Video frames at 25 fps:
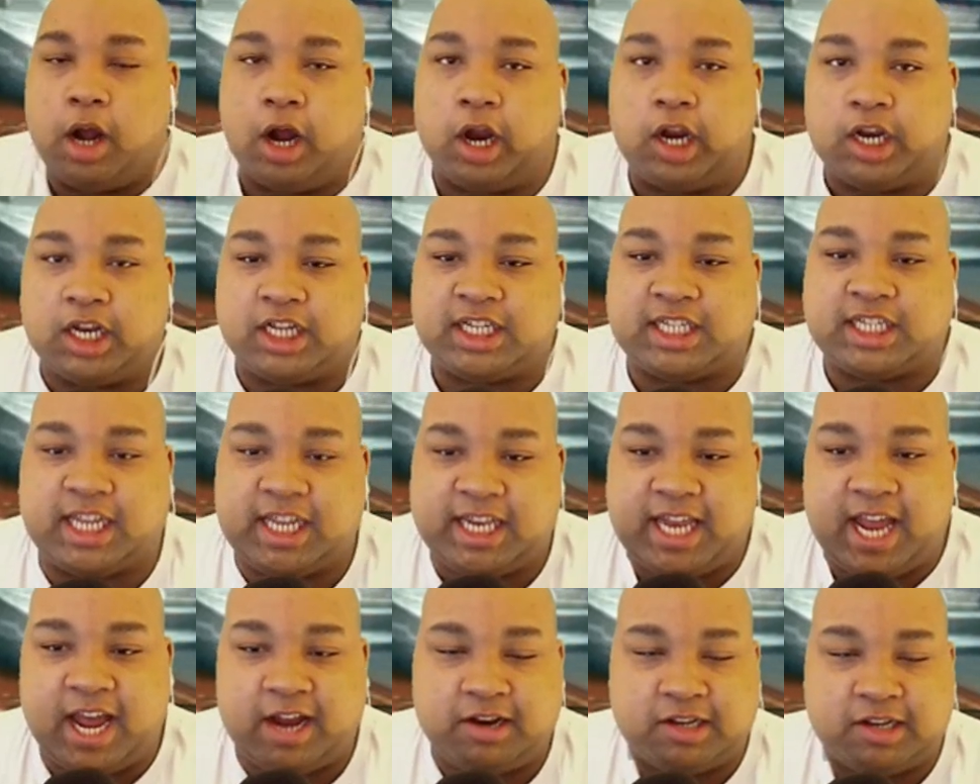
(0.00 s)
Alright, let's
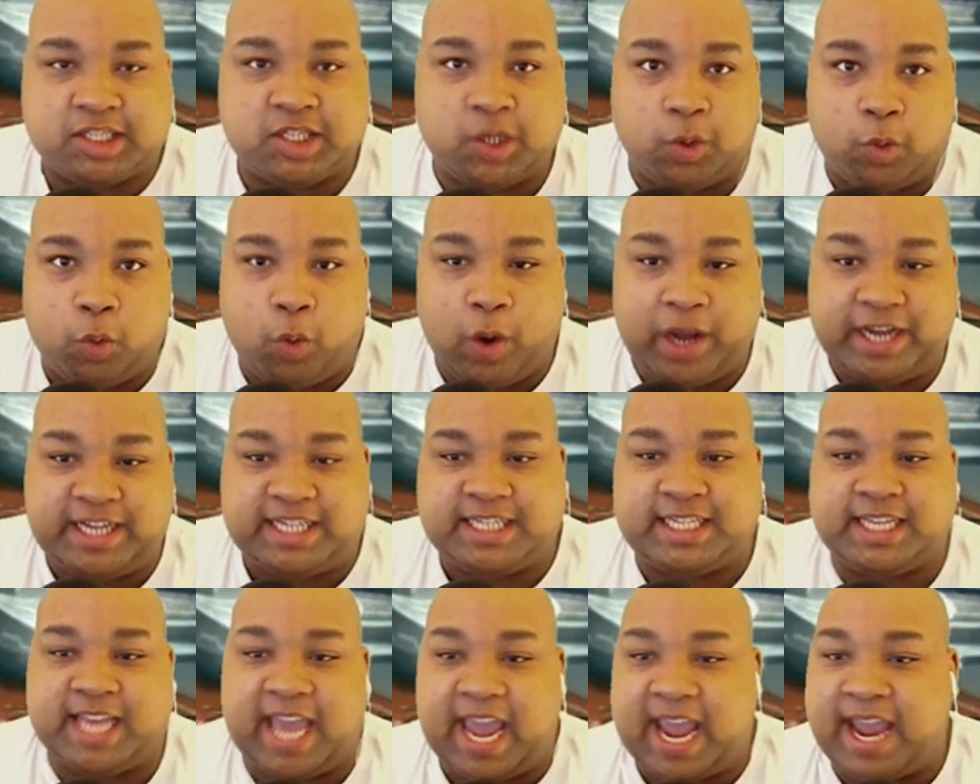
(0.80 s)
get down to some
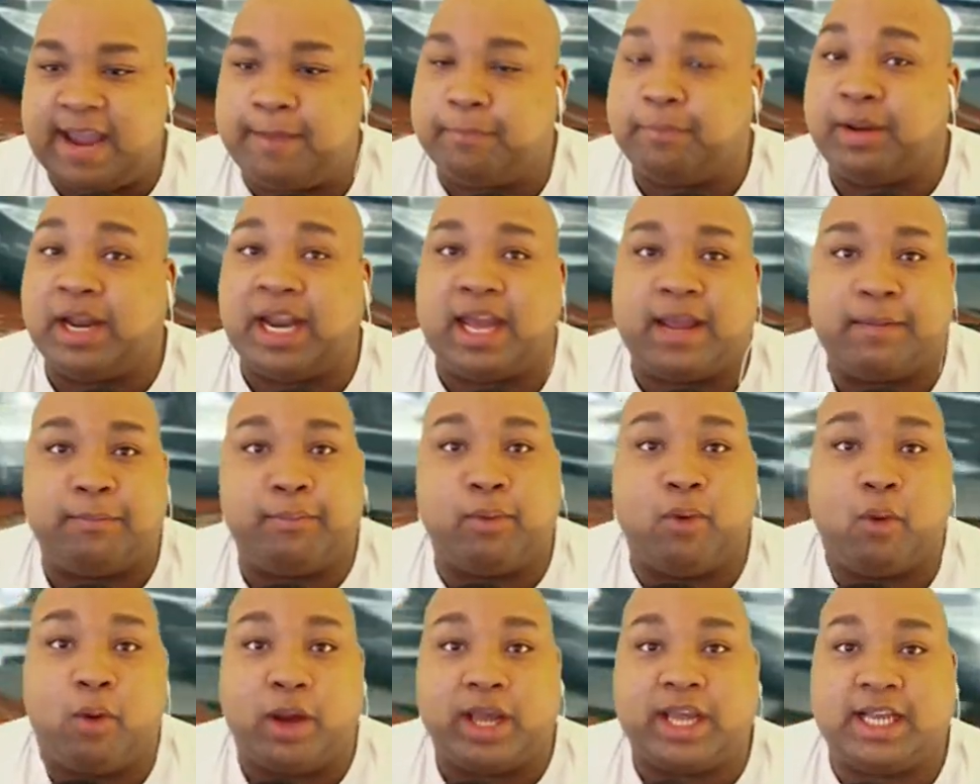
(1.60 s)
Weiss's gameplay,
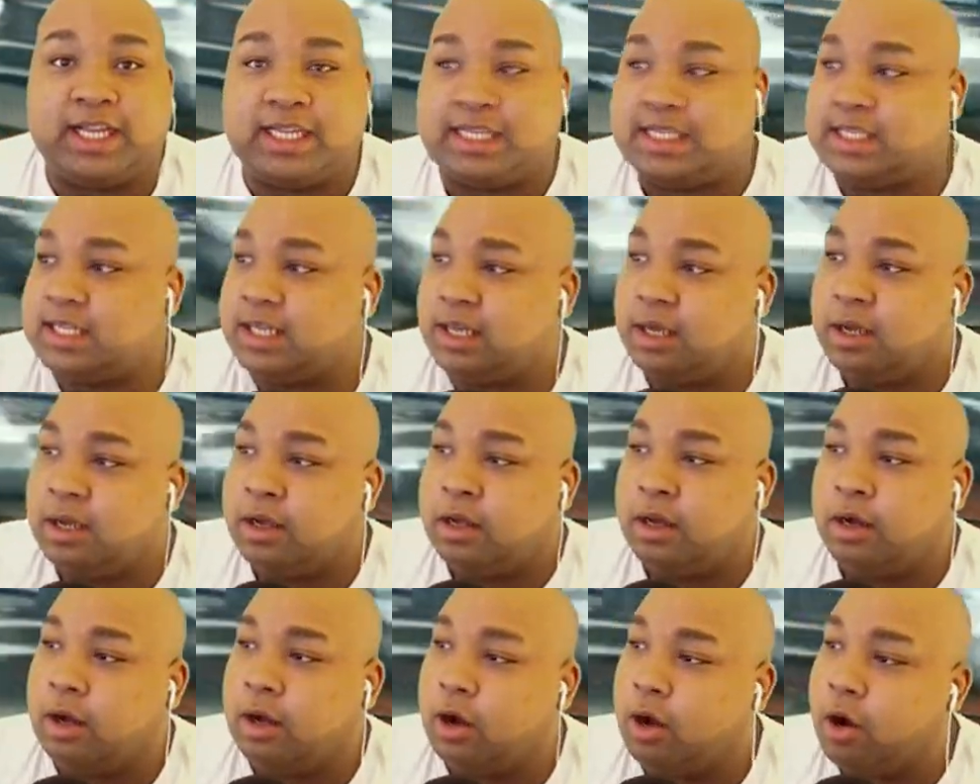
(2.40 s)
boys.
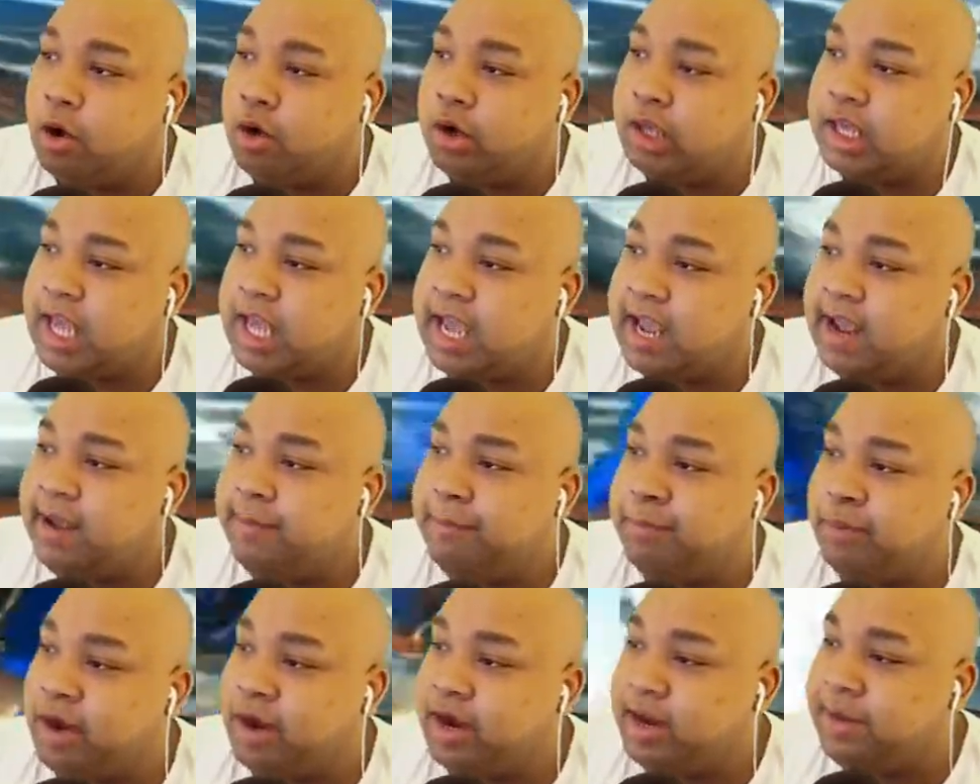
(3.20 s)
Okay,
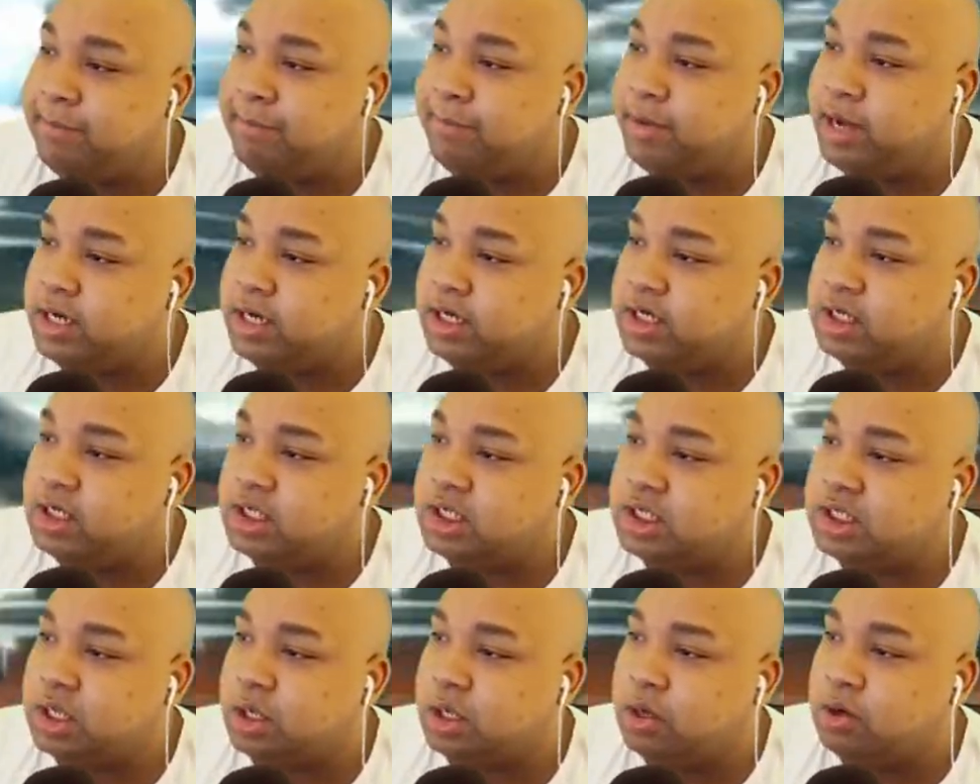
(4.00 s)
bread and
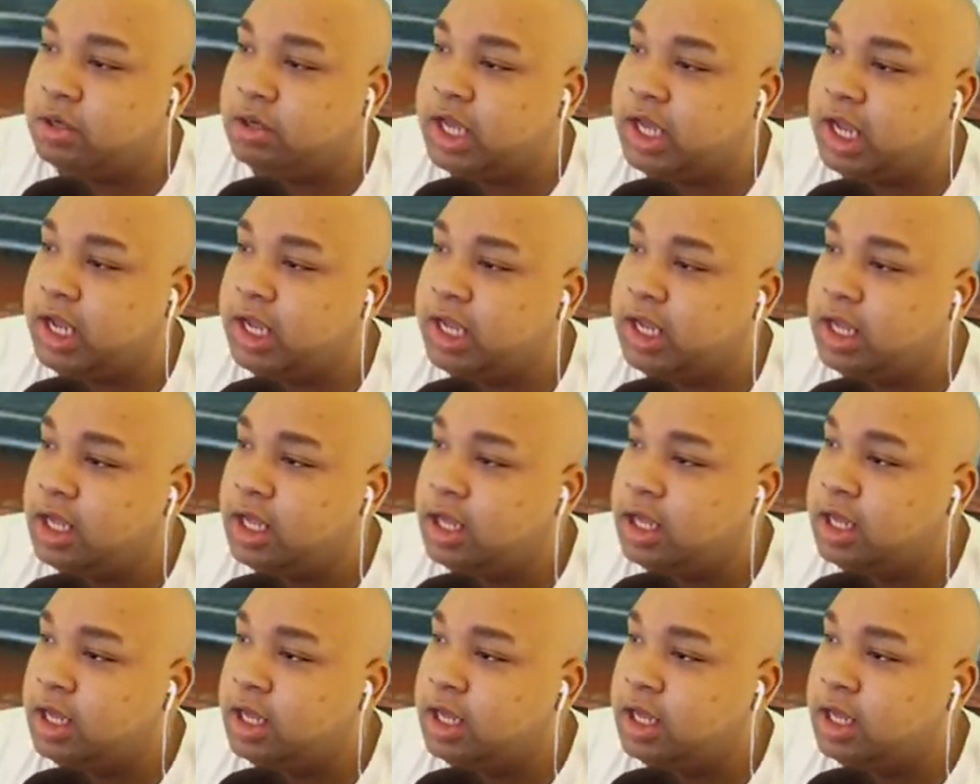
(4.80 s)
butters. Okay.